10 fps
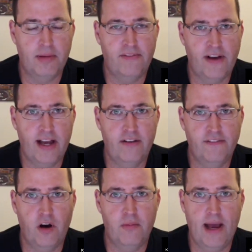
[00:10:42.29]
But if I had to
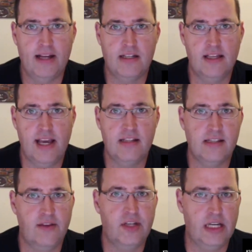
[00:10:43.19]
fall back to the
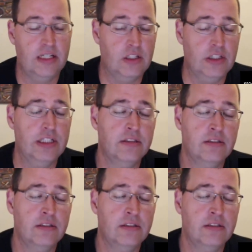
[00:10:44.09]
870, I could.